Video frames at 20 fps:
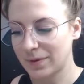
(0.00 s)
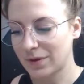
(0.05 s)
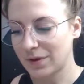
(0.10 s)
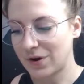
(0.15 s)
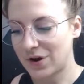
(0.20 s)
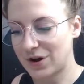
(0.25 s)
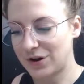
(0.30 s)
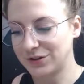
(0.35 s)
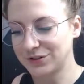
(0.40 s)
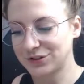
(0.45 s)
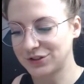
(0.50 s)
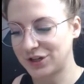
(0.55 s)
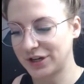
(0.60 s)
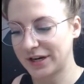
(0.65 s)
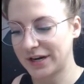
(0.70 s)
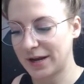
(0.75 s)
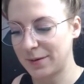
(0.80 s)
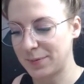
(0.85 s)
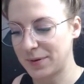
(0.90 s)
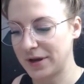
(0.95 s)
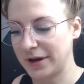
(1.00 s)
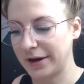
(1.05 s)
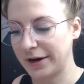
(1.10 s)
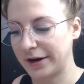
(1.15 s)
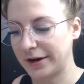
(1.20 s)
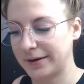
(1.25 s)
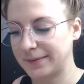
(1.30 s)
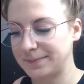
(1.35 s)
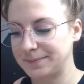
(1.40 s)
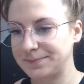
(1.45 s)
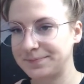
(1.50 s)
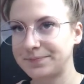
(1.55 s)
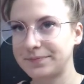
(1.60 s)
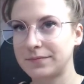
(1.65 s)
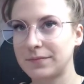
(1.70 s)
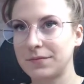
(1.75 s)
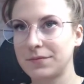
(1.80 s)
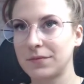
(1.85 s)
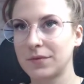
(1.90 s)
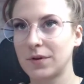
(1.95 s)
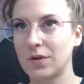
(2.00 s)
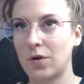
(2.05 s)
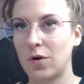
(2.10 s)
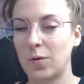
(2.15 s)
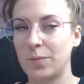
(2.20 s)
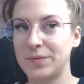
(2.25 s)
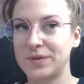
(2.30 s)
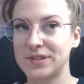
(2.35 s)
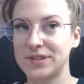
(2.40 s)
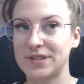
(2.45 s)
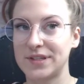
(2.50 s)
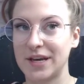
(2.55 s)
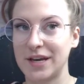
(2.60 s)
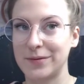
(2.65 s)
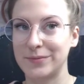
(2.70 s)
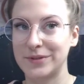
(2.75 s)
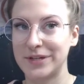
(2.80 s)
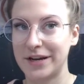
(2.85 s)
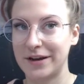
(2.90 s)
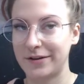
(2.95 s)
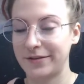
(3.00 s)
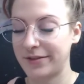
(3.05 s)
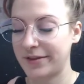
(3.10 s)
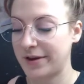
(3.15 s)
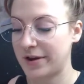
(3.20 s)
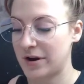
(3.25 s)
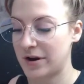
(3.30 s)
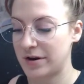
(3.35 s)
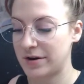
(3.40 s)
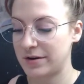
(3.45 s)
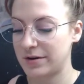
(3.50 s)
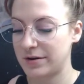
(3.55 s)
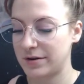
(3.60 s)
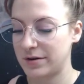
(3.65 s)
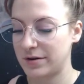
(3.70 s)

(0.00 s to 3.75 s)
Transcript: All's good up here. Hope the same down there.